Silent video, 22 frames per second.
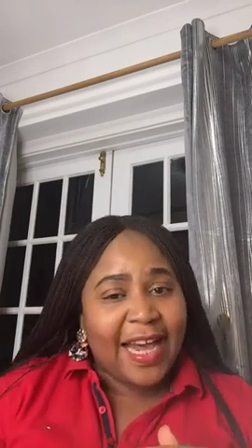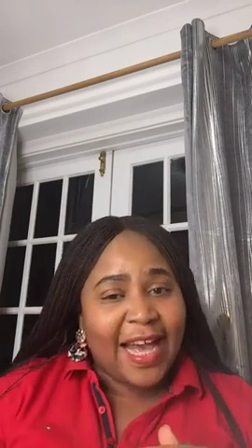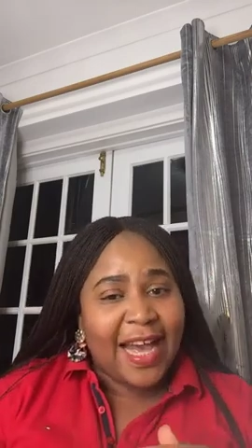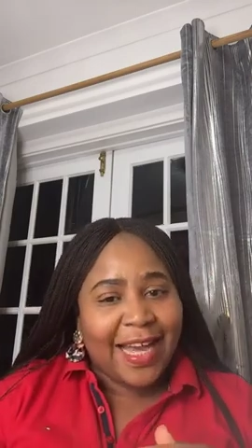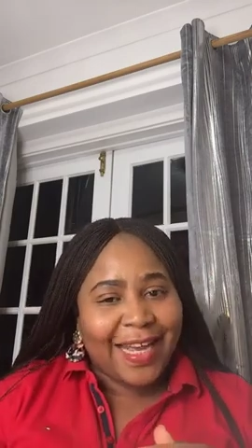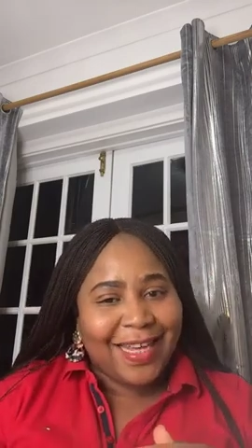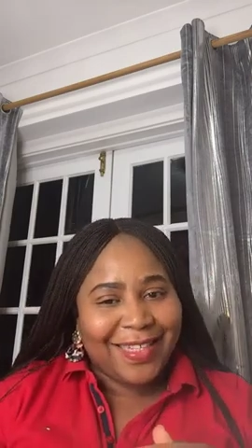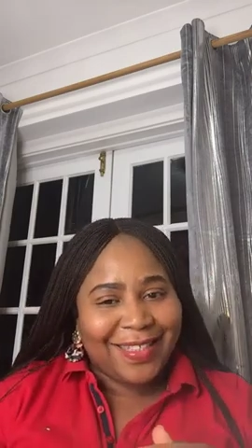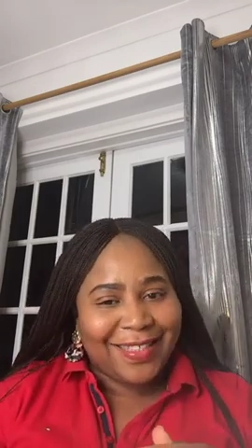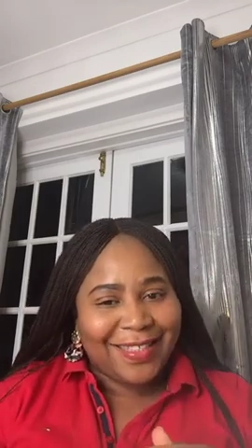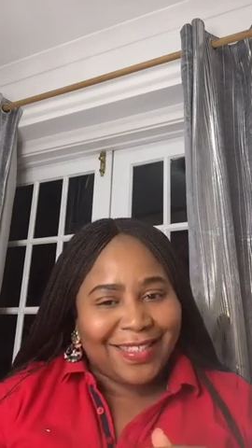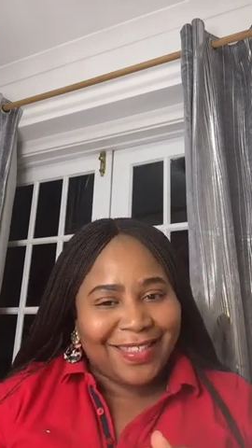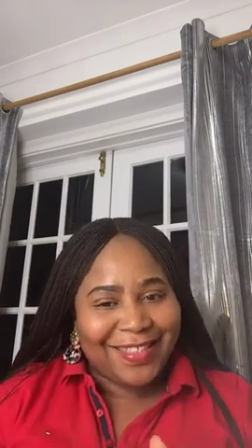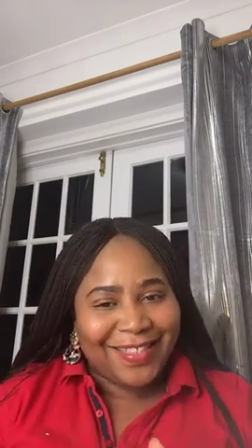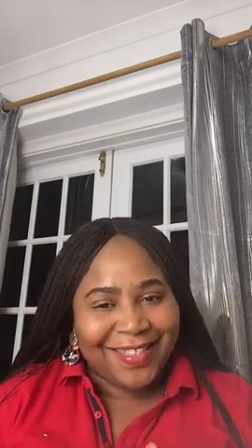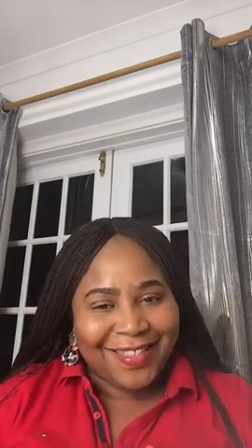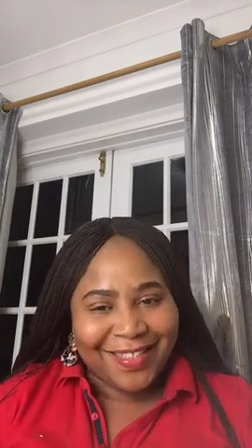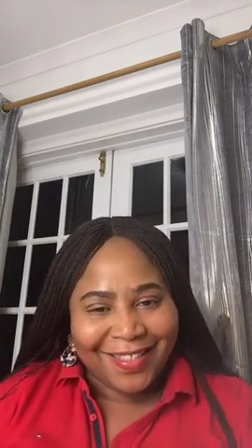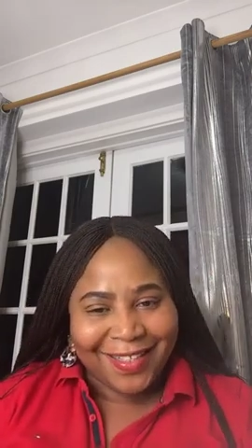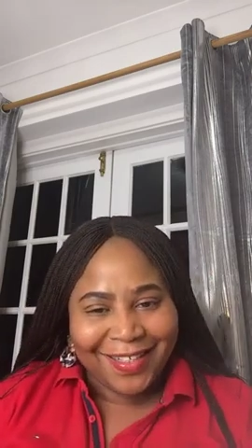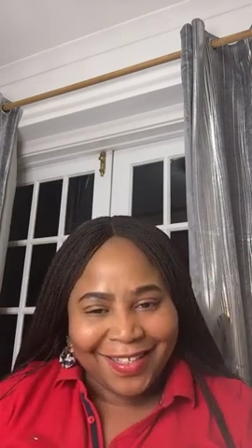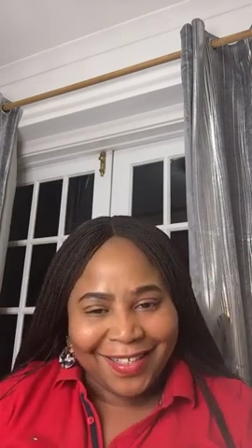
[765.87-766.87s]

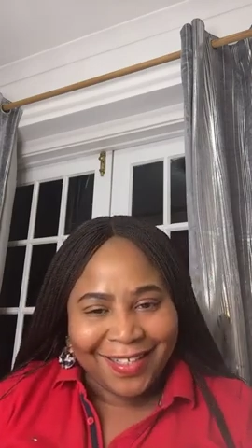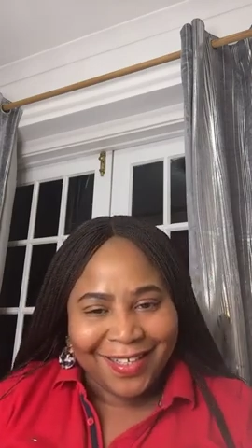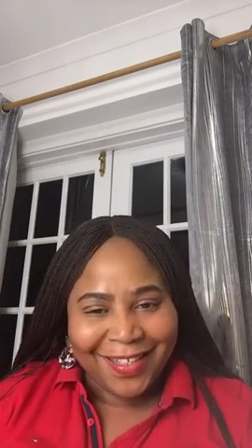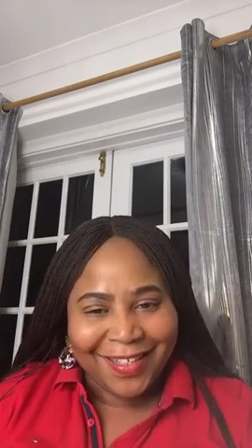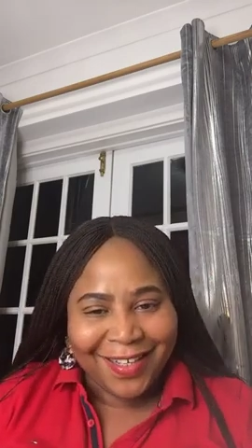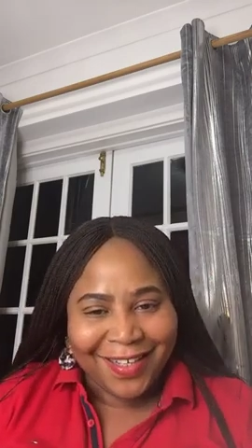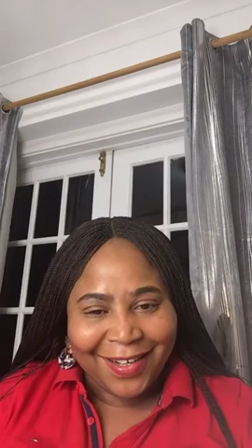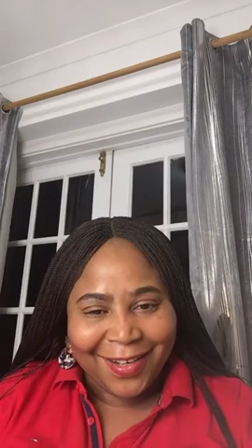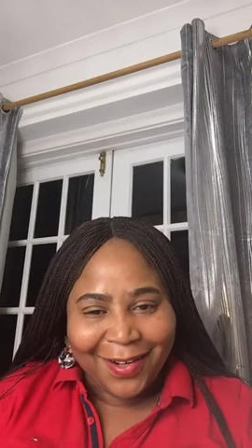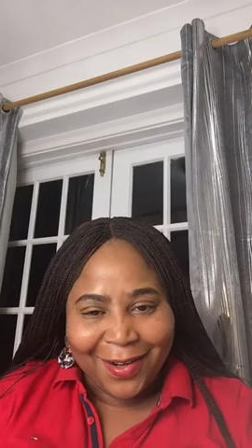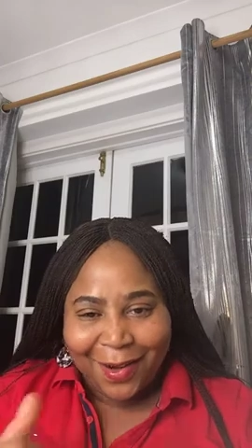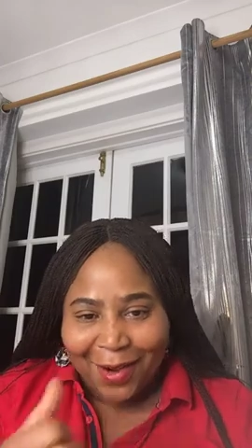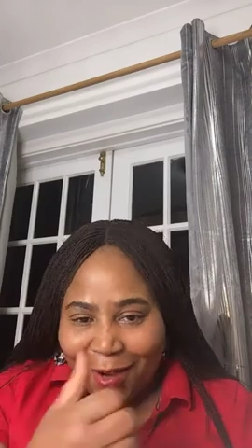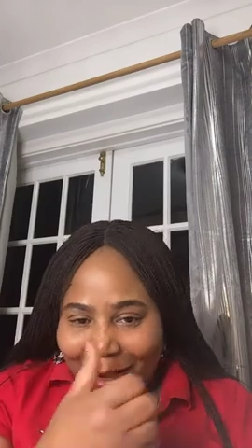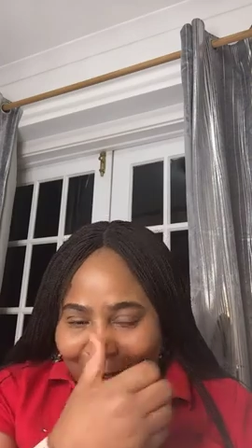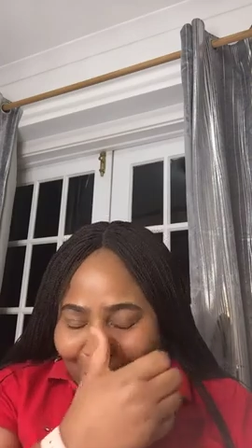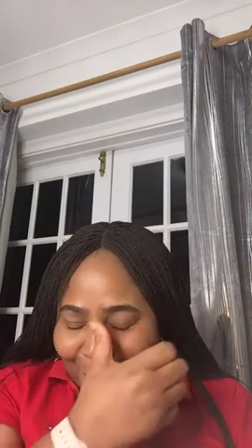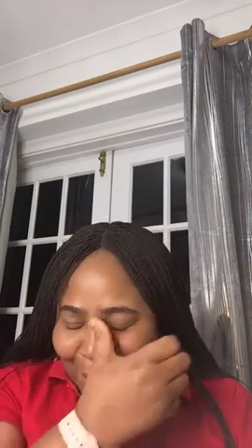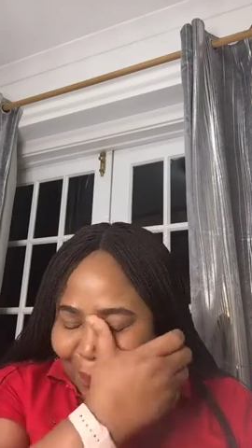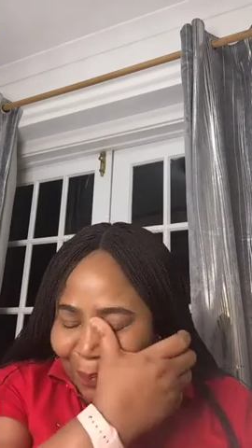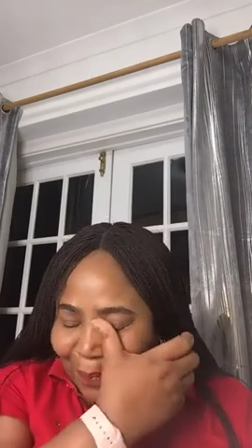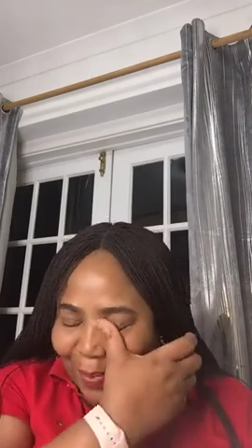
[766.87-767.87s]
eyes
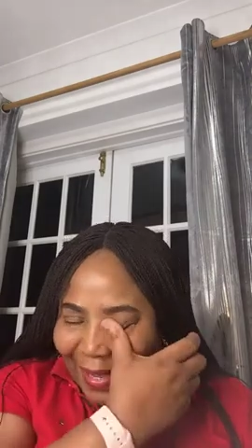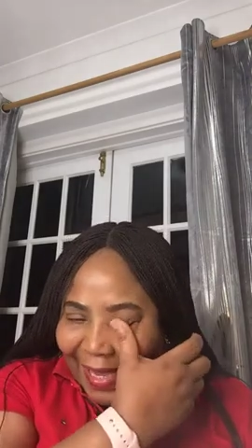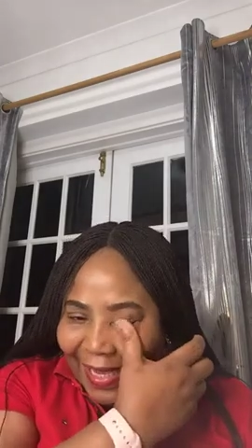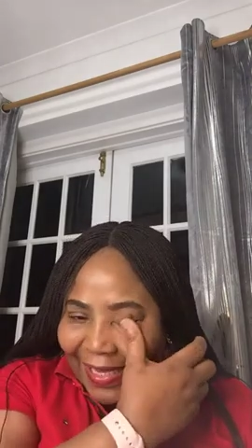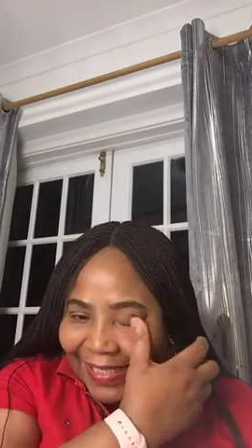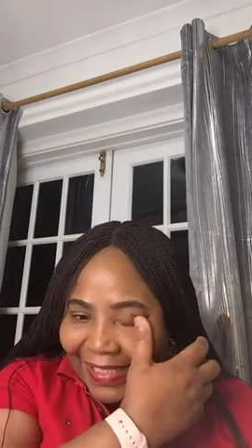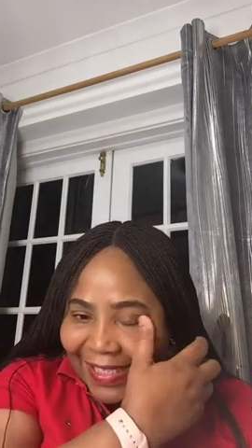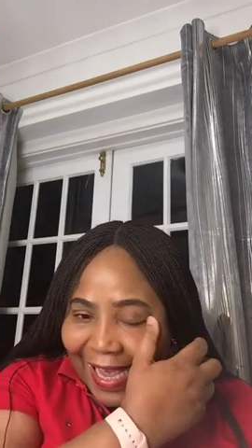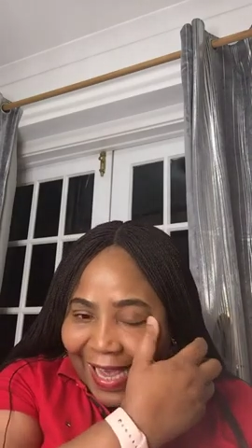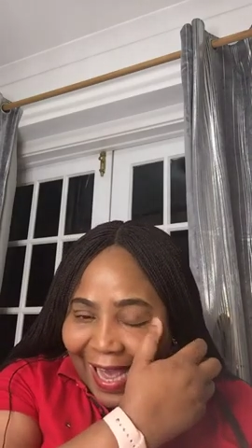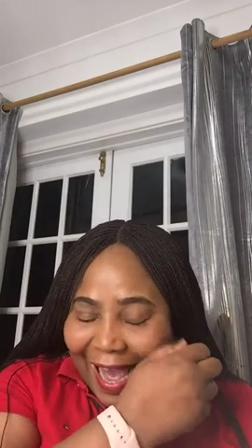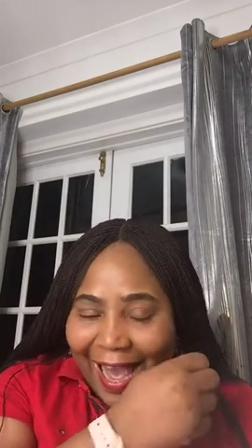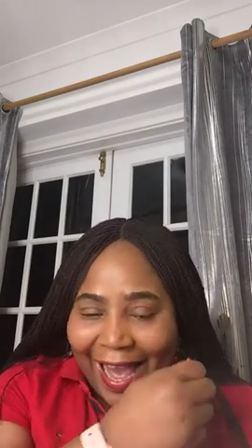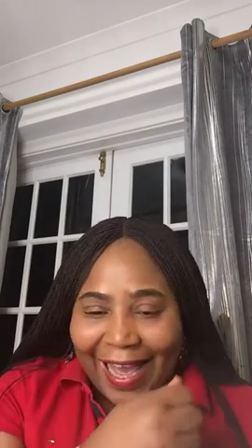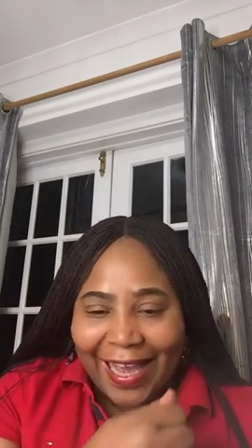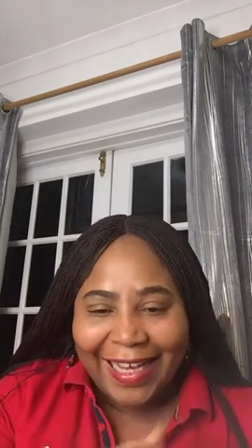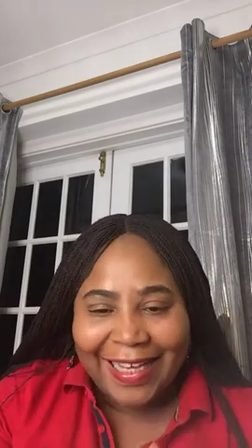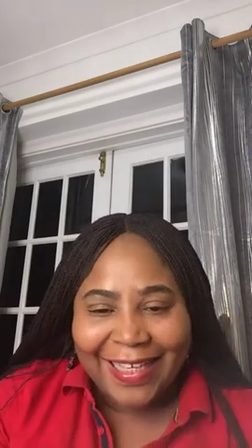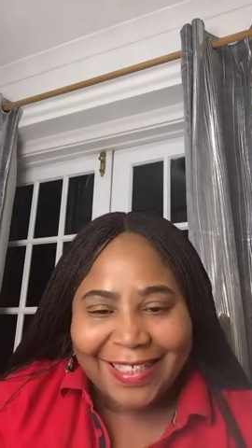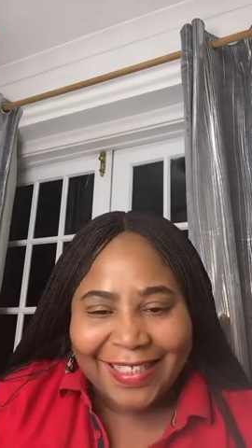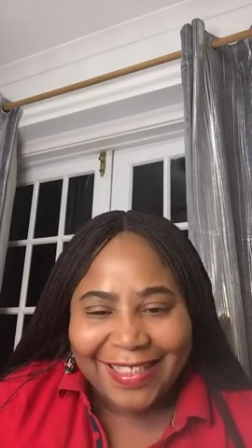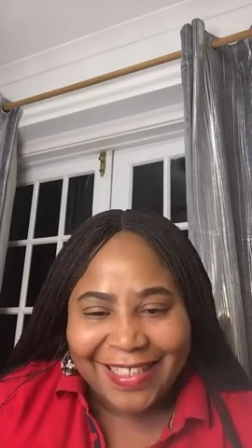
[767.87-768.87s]
or pig's
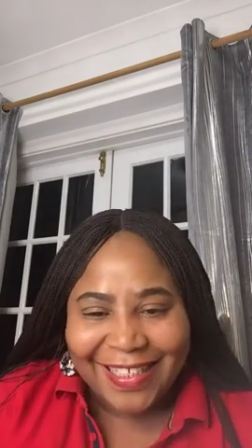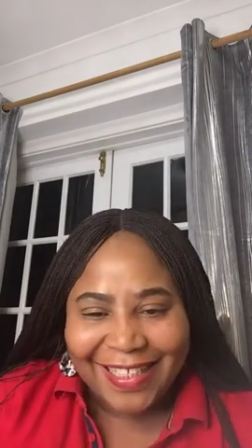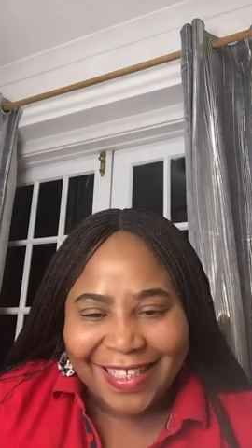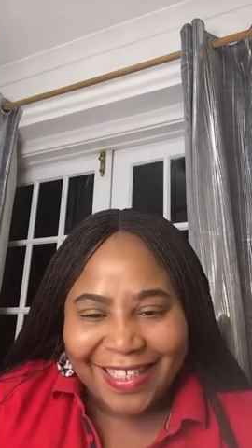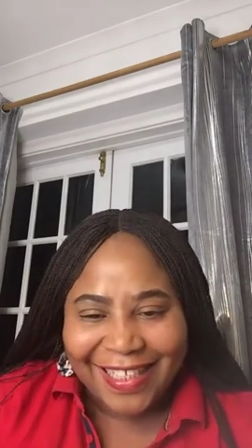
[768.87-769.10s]
eyes.